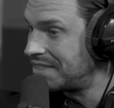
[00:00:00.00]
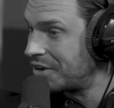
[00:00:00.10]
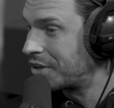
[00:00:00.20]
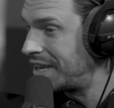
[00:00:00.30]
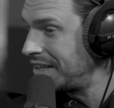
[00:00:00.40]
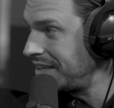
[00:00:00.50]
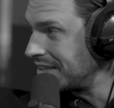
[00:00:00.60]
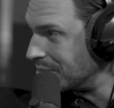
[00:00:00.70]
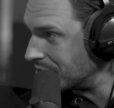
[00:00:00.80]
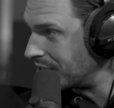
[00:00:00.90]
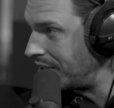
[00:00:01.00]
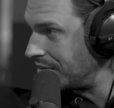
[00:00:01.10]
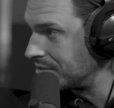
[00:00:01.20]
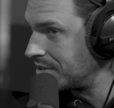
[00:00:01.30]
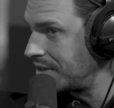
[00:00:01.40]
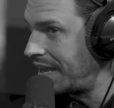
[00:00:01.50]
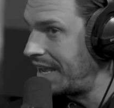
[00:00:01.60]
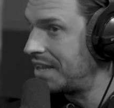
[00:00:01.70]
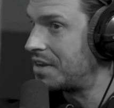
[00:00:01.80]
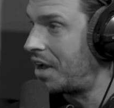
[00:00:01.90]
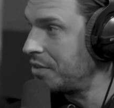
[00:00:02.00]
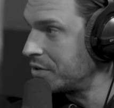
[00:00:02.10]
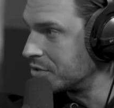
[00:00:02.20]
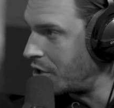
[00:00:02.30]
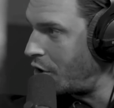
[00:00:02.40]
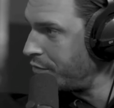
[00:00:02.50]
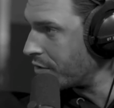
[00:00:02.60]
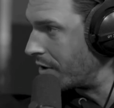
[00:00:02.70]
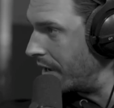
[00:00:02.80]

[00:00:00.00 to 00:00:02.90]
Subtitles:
they're killing themselves. Absolutely. And others over it.